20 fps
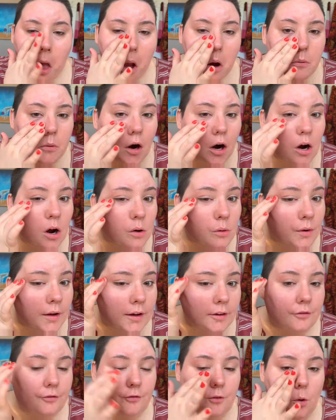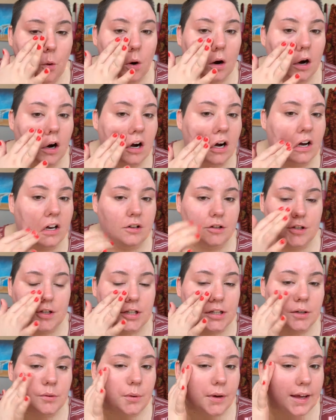We're going for
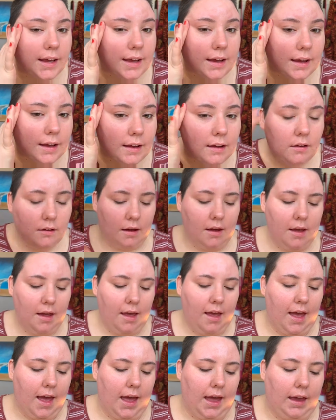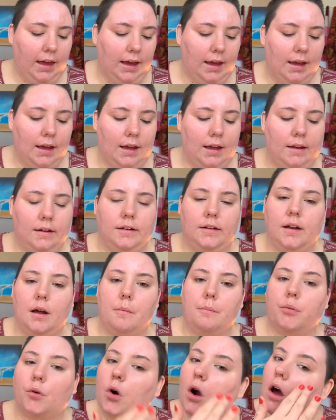dewy and
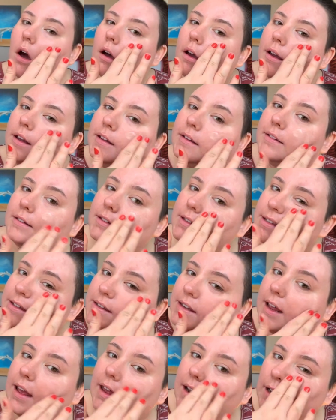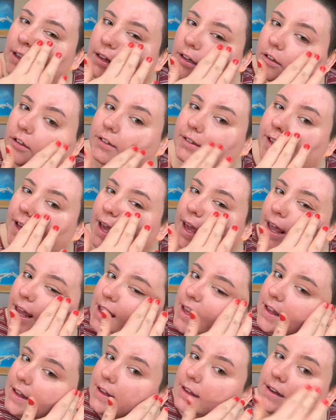bronzed and a little
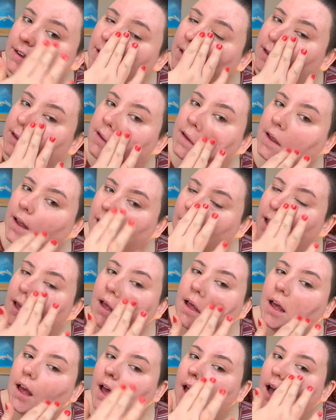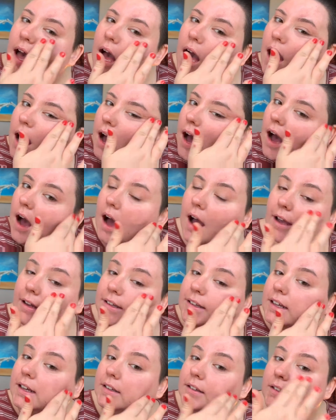tan. I
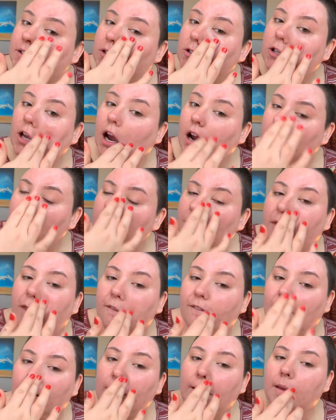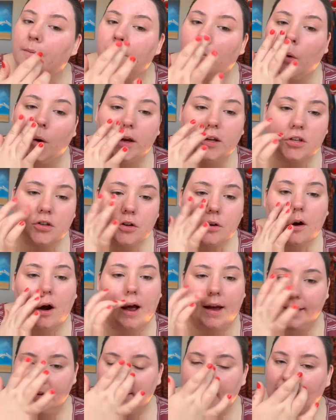did start with a very
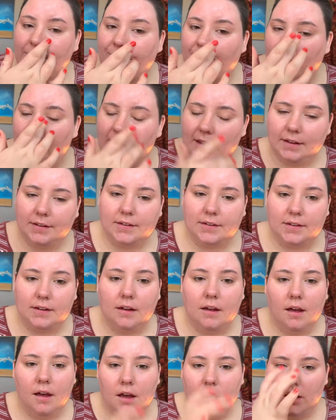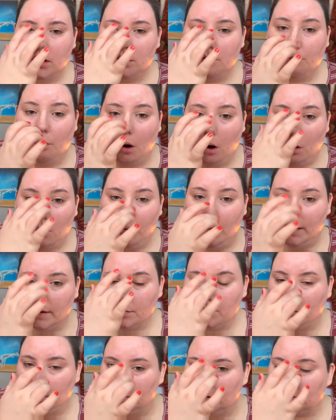moisturized face. You always
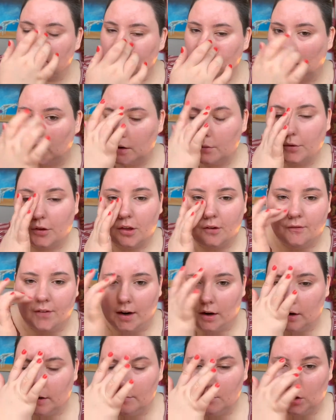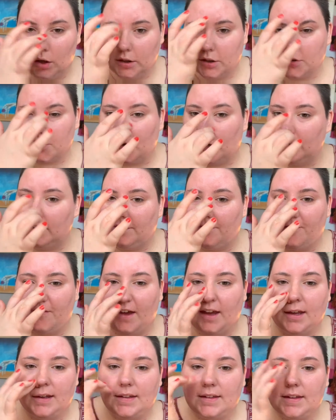want to start with a very moisturized
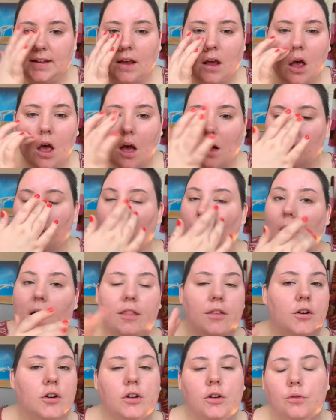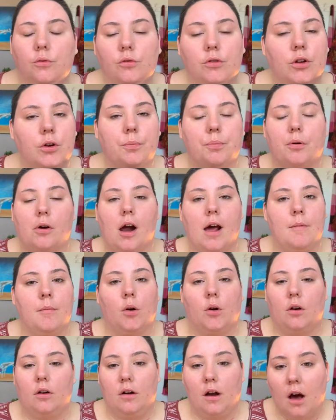face. Whether you do primer
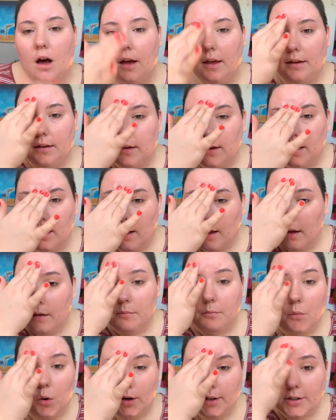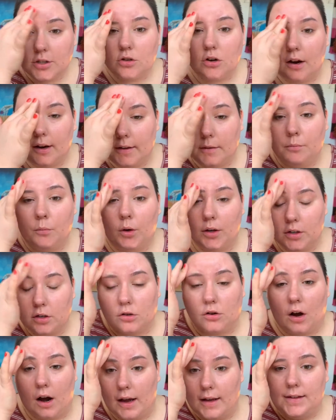or not, moisturize,
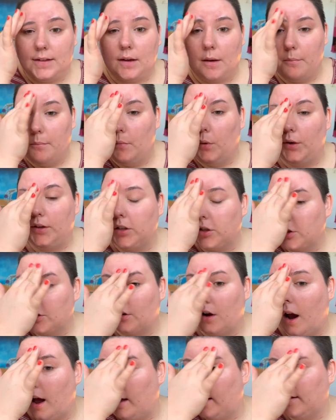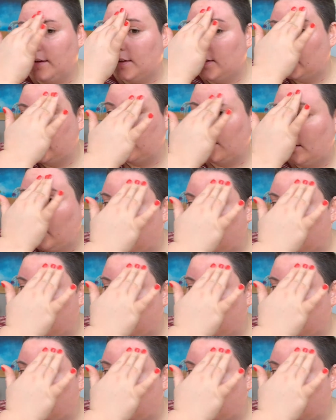moisturize, moisturize.